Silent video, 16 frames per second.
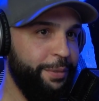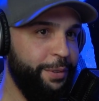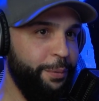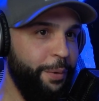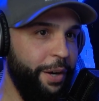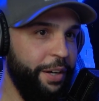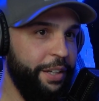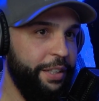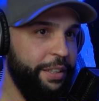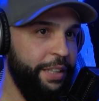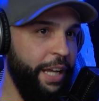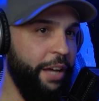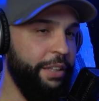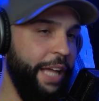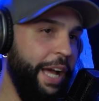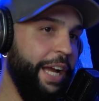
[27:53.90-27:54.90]
work."
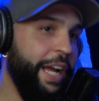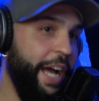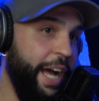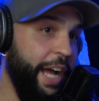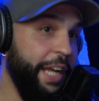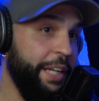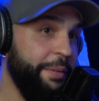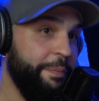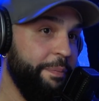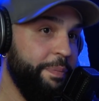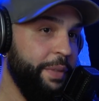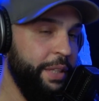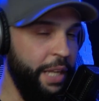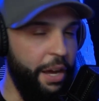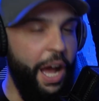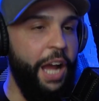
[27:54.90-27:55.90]
Now that guy,
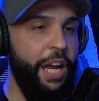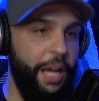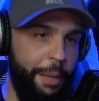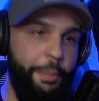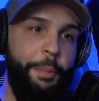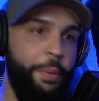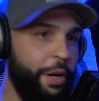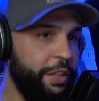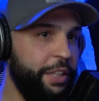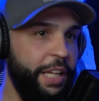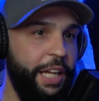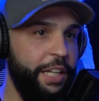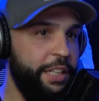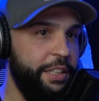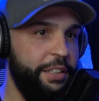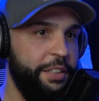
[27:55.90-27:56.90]
I'm a bald
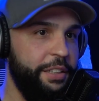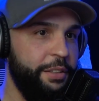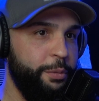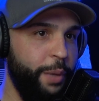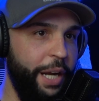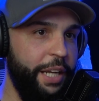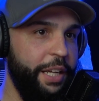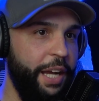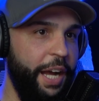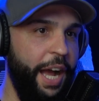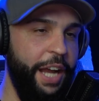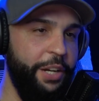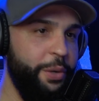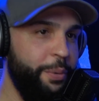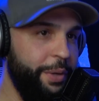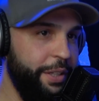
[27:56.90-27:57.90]
head, right?
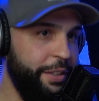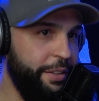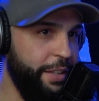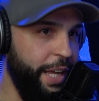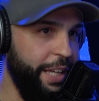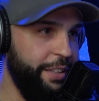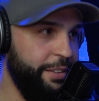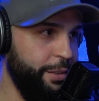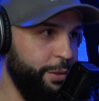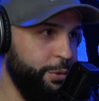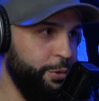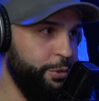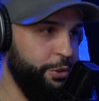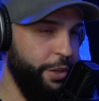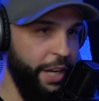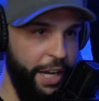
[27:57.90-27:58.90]
I know what it's like to
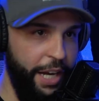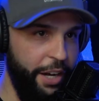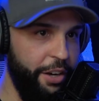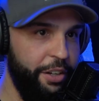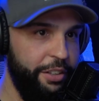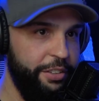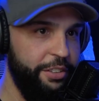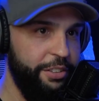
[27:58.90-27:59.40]
lose your hair.